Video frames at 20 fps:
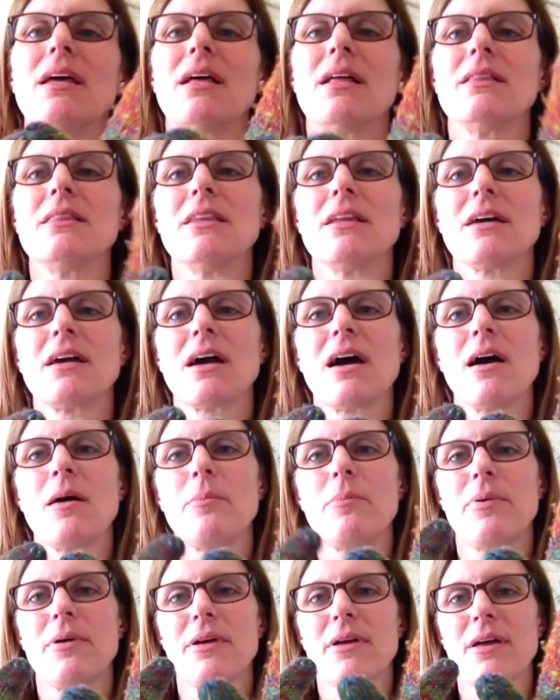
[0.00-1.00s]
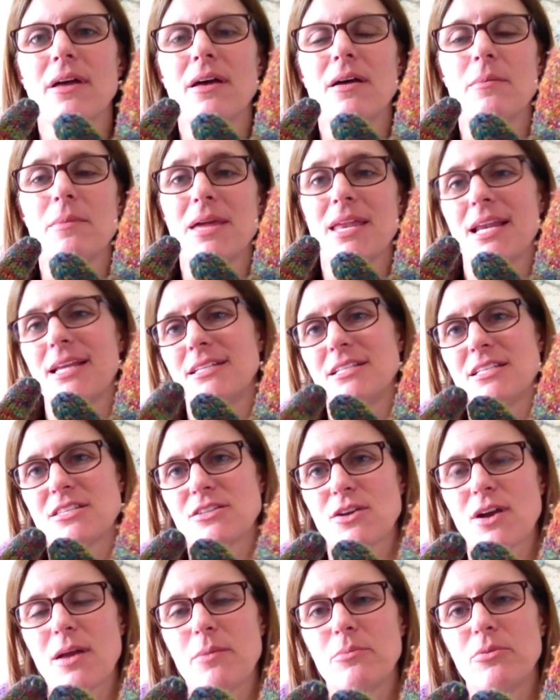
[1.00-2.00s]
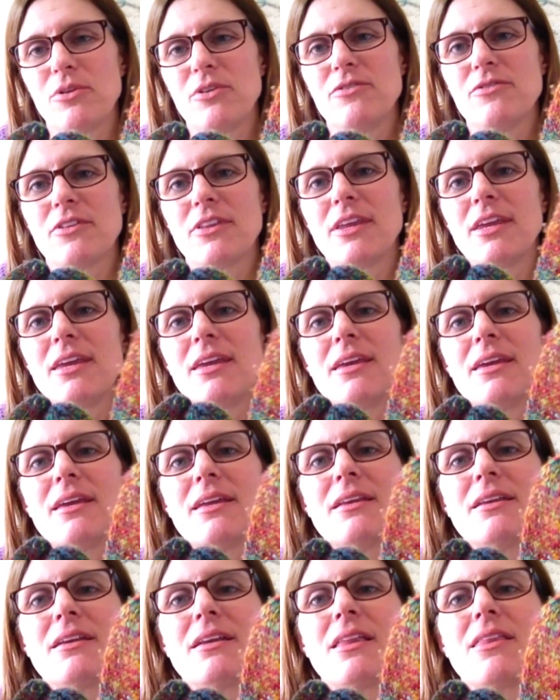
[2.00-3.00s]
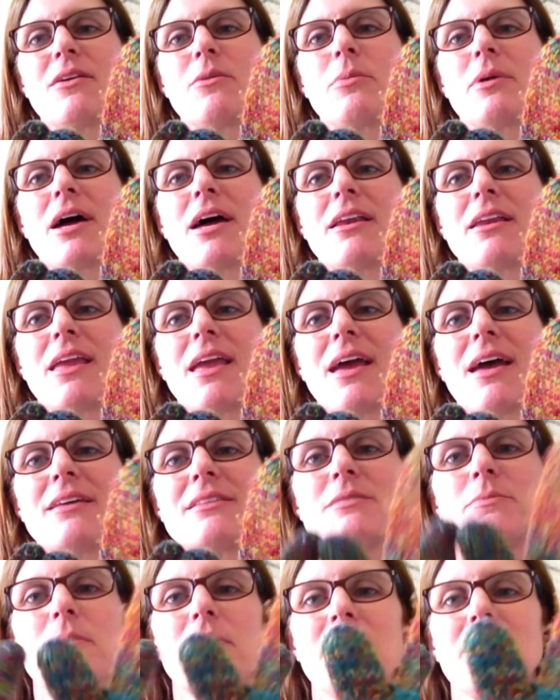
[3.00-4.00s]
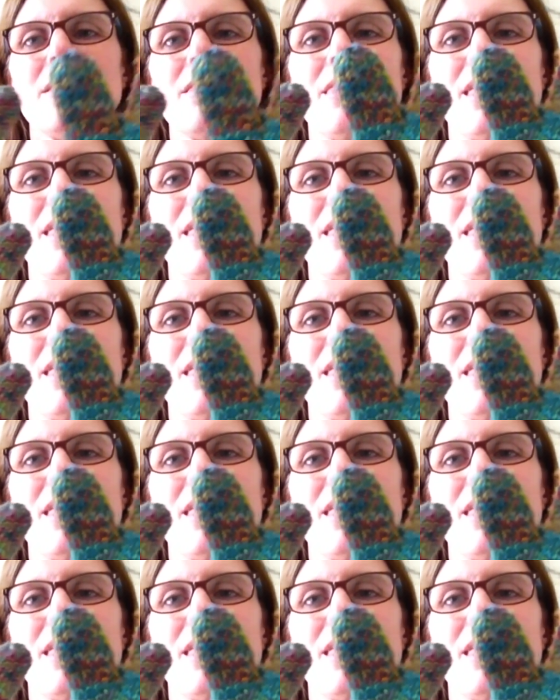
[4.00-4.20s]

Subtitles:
look up, and I described briefly in another podcast, but